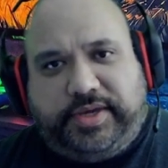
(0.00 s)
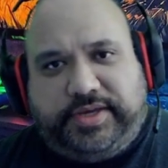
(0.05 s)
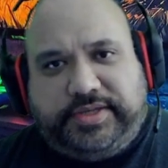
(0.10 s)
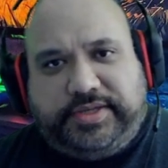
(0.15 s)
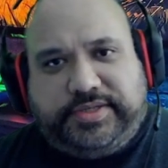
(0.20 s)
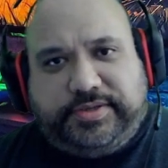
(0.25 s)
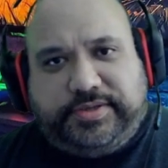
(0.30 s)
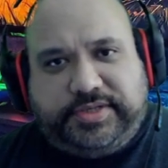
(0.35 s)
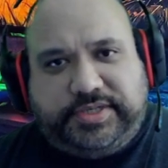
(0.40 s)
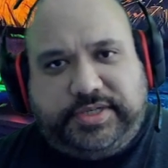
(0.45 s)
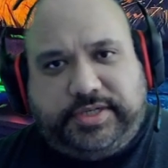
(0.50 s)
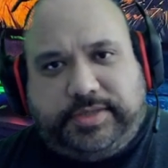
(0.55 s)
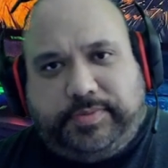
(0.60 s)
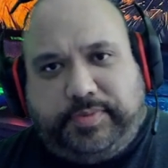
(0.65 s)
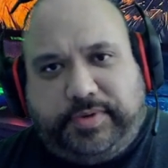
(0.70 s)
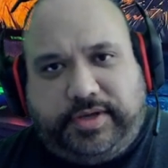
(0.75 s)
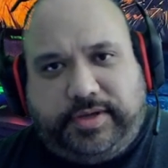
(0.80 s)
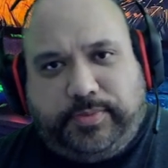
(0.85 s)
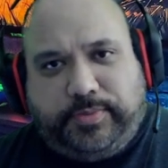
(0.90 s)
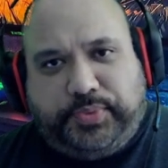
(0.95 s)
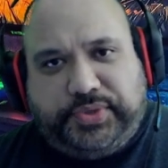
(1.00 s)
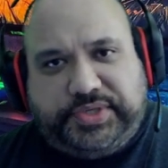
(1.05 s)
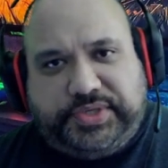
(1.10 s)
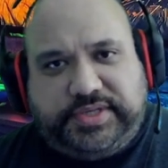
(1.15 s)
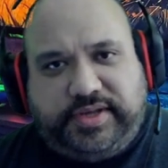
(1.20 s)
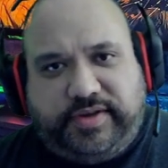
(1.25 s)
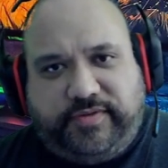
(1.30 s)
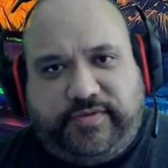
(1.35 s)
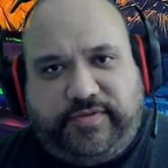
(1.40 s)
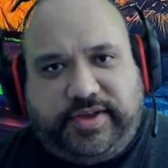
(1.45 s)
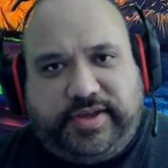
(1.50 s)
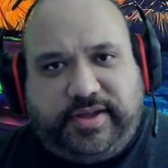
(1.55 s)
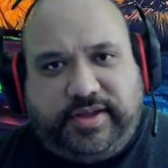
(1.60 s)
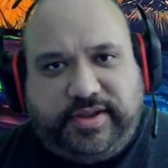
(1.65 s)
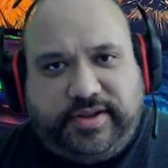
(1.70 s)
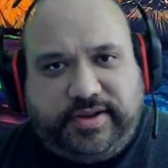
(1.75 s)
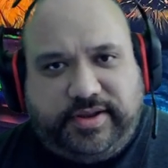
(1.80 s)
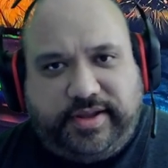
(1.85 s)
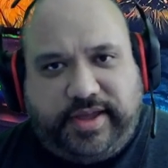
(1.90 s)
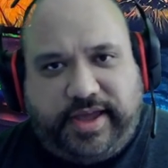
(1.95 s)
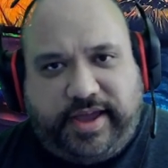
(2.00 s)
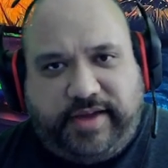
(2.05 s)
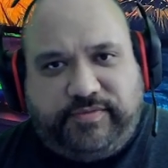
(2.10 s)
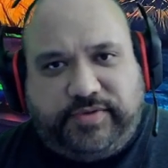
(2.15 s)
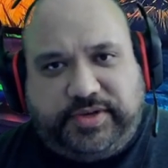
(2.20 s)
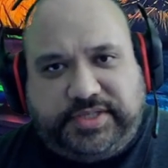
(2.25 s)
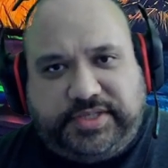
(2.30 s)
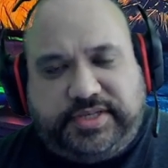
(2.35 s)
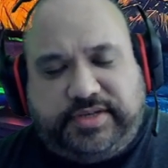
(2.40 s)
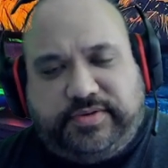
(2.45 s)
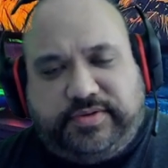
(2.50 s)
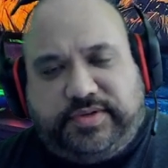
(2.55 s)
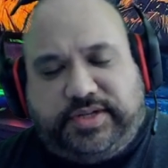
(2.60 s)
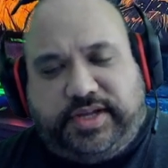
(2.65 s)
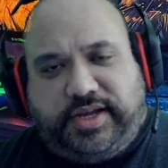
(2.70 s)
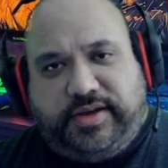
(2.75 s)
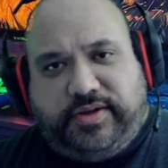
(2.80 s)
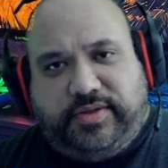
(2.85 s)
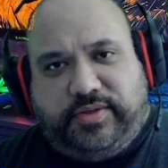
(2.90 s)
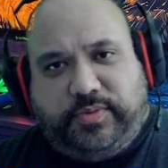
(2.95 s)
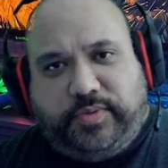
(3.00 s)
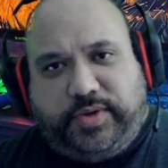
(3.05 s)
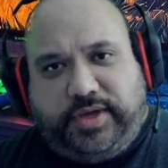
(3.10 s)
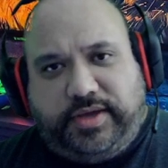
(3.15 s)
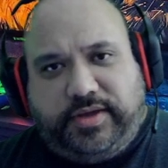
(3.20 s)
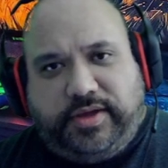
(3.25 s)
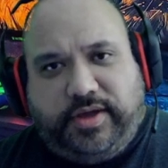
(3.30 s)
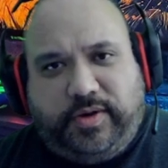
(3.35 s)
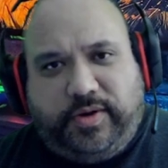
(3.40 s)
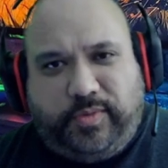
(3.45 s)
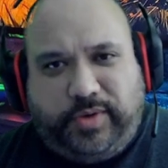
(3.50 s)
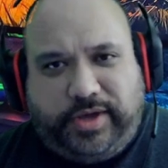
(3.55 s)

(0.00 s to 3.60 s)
Eastern, 6 p.m. Pacific, every single day of the week.